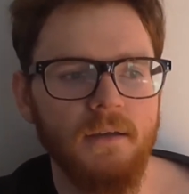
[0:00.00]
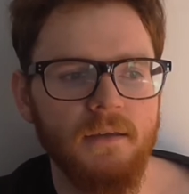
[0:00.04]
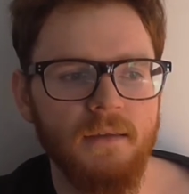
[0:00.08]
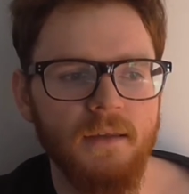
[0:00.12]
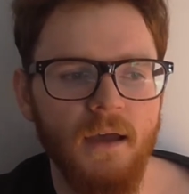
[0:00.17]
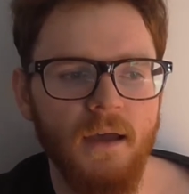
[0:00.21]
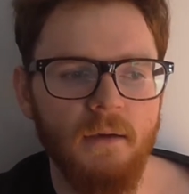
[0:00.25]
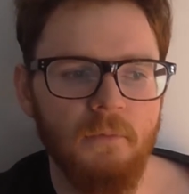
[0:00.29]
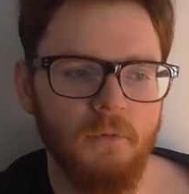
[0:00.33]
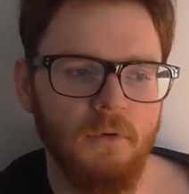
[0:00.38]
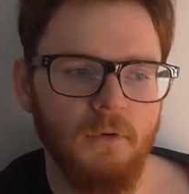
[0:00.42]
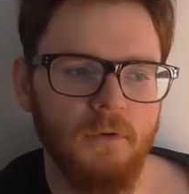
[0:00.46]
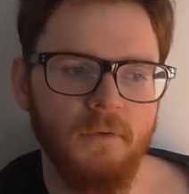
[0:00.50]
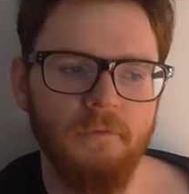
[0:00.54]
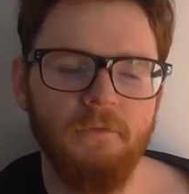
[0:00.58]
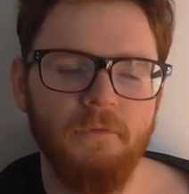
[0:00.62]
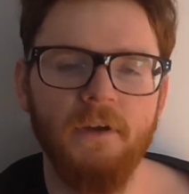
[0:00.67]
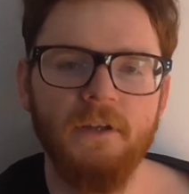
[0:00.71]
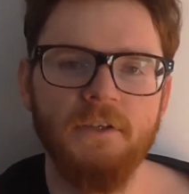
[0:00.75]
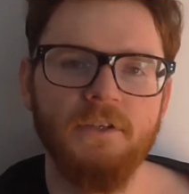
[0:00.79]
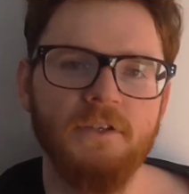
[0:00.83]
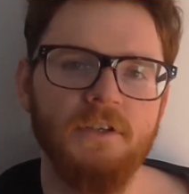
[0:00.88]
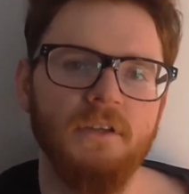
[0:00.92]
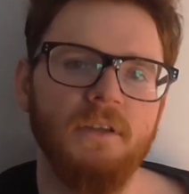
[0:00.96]
That will
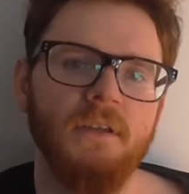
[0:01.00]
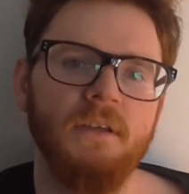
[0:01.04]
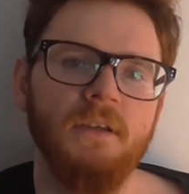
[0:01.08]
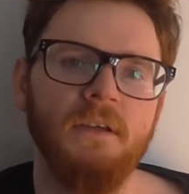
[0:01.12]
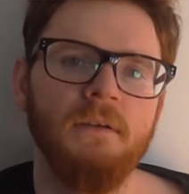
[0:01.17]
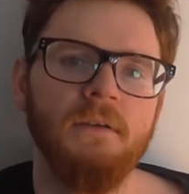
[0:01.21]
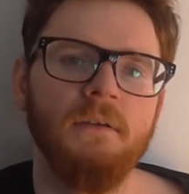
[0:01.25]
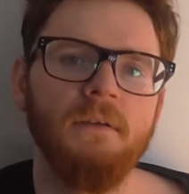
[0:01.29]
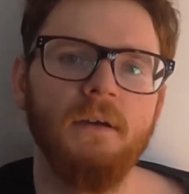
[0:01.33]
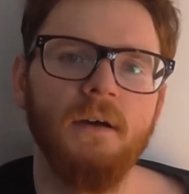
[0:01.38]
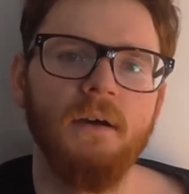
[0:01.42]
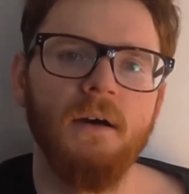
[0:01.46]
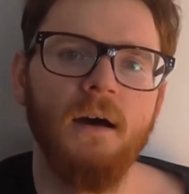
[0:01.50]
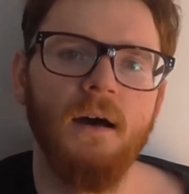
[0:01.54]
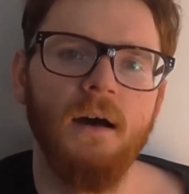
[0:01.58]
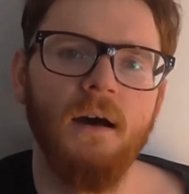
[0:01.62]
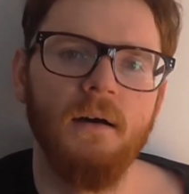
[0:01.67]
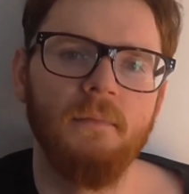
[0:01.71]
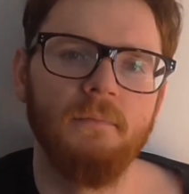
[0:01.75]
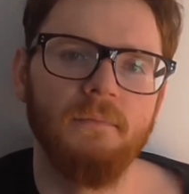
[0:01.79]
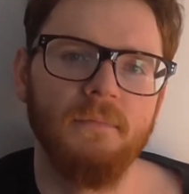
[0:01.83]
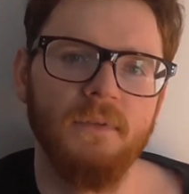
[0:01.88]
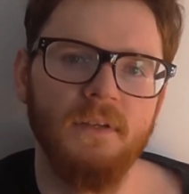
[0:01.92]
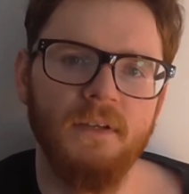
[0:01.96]
eventually
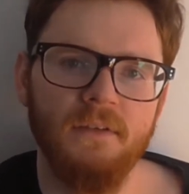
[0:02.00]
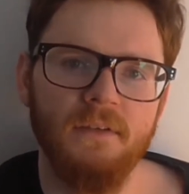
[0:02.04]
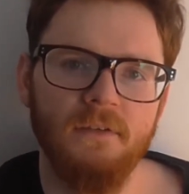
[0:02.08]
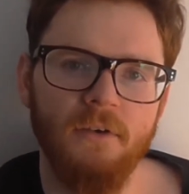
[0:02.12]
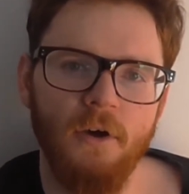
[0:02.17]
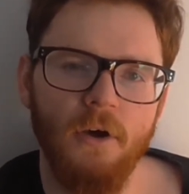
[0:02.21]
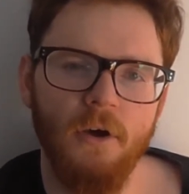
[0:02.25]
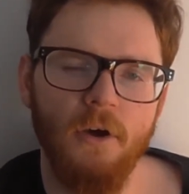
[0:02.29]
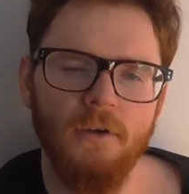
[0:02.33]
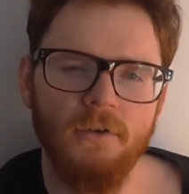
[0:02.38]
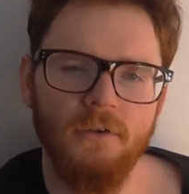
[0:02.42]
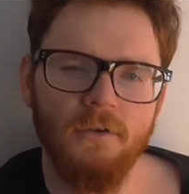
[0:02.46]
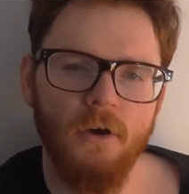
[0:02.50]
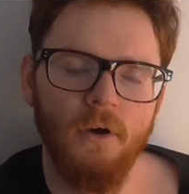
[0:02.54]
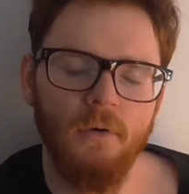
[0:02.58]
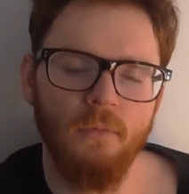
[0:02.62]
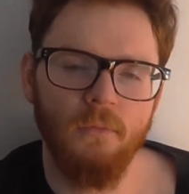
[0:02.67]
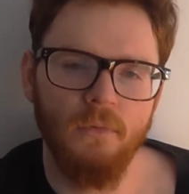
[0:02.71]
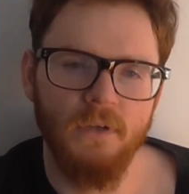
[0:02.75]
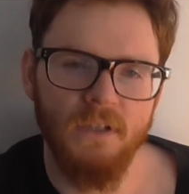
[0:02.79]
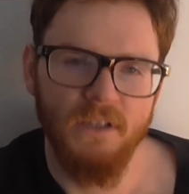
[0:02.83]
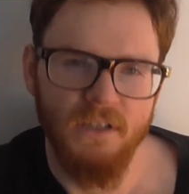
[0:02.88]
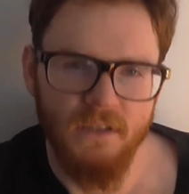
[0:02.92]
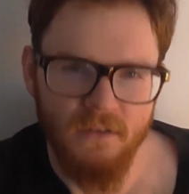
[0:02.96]
lead to her
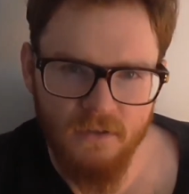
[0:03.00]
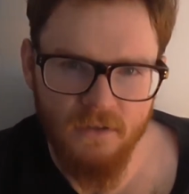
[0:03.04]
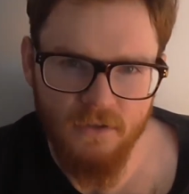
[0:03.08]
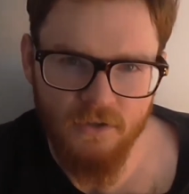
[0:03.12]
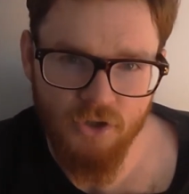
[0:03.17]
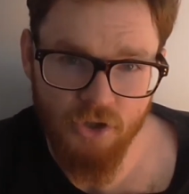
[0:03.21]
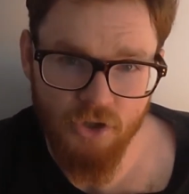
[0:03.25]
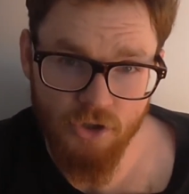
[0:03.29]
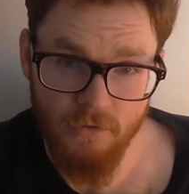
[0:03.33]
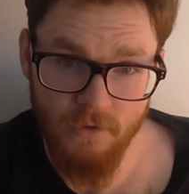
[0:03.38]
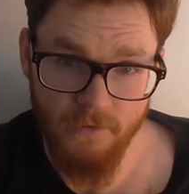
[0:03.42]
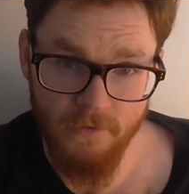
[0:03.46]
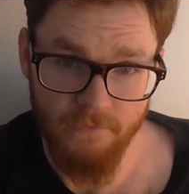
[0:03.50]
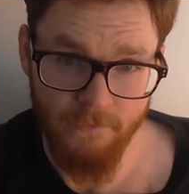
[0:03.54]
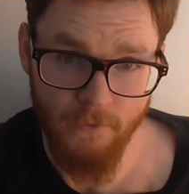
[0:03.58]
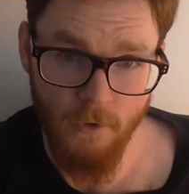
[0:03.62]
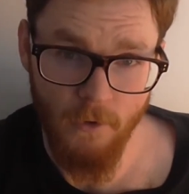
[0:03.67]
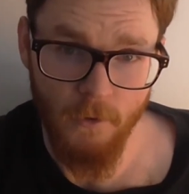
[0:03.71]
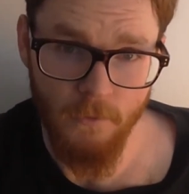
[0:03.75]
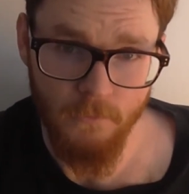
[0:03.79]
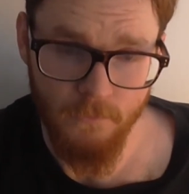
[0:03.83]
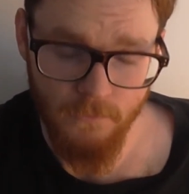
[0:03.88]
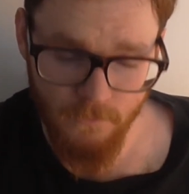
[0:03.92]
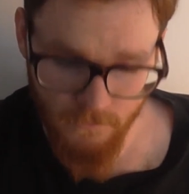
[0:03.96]
not winning the jury
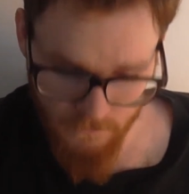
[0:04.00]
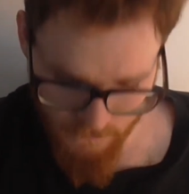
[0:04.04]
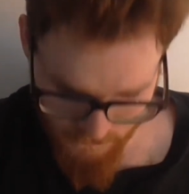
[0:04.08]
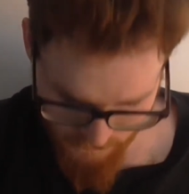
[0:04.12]
vote.